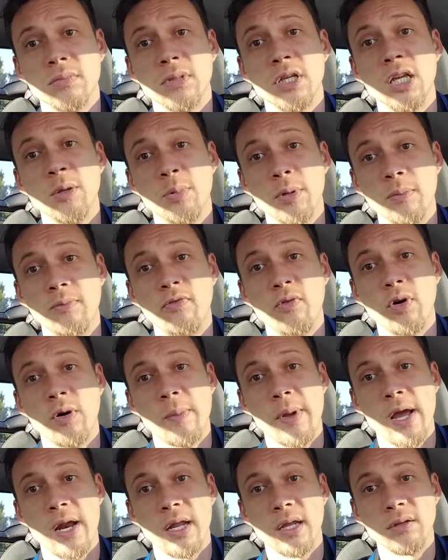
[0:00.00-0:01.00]
EPUB
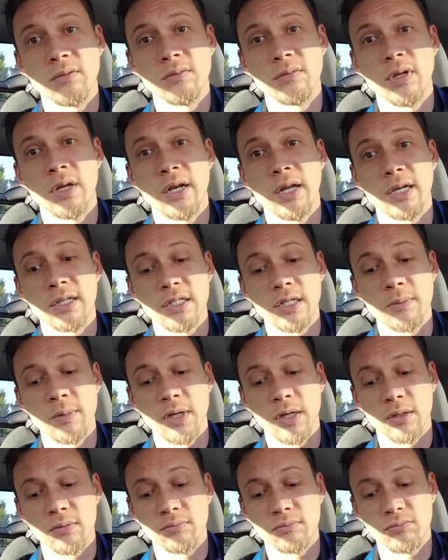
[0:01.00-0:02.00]
formatting in
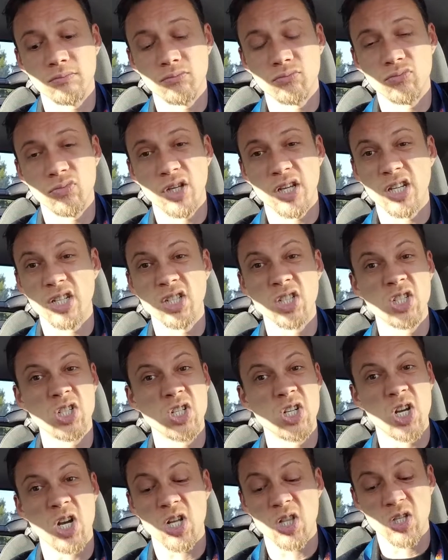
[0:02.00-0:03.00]
XML. It does
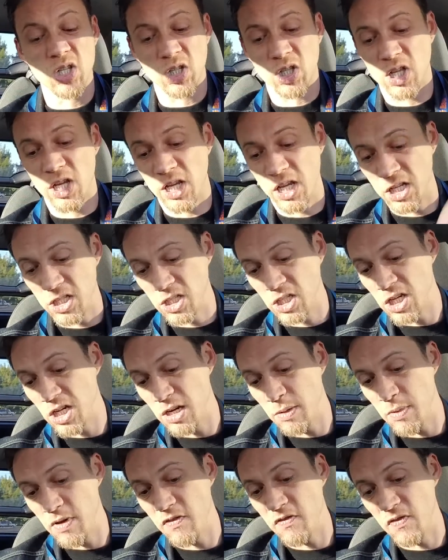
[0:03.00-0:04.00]
not look like it's going
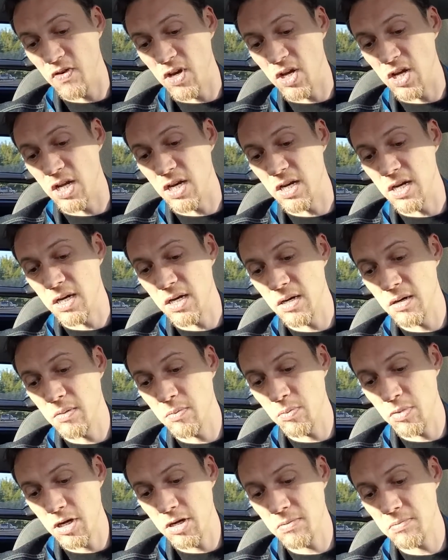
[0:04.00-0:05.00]
to be fun,
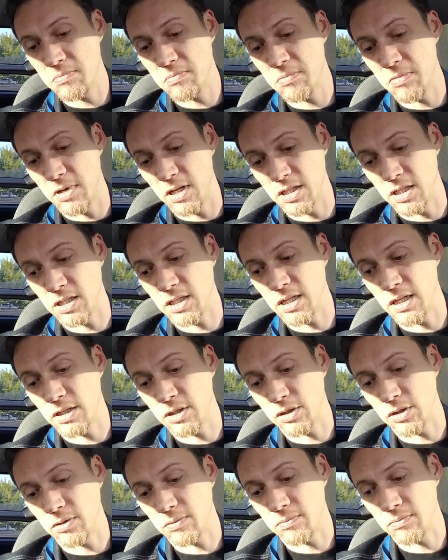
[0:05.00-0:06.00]
but it's
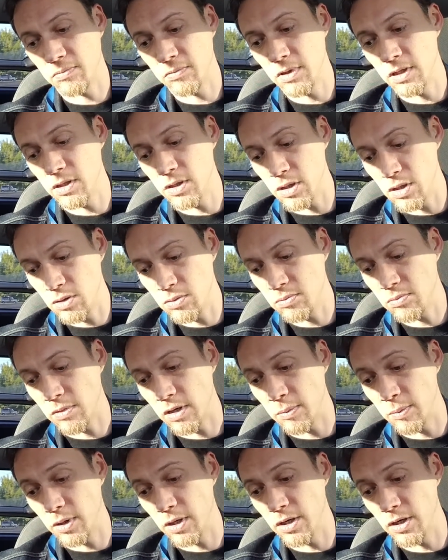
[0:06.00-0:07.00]
essential, and so
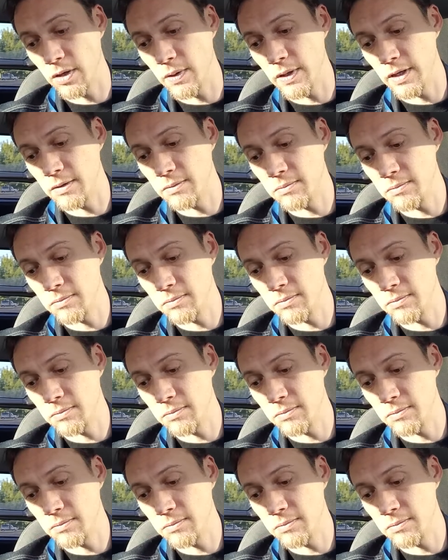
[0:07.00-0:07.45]
I'm going to do it.